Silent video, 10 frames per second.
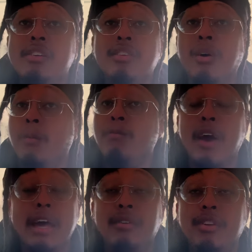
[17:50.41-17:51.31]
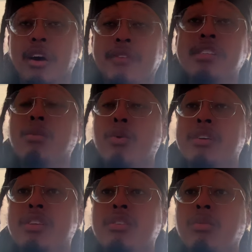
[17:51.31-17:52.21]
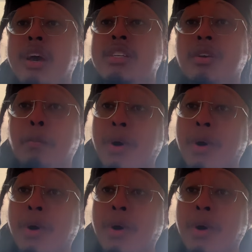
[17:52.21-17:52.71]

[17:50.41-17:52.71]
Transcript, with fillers: So I don't know. This is a weird situation,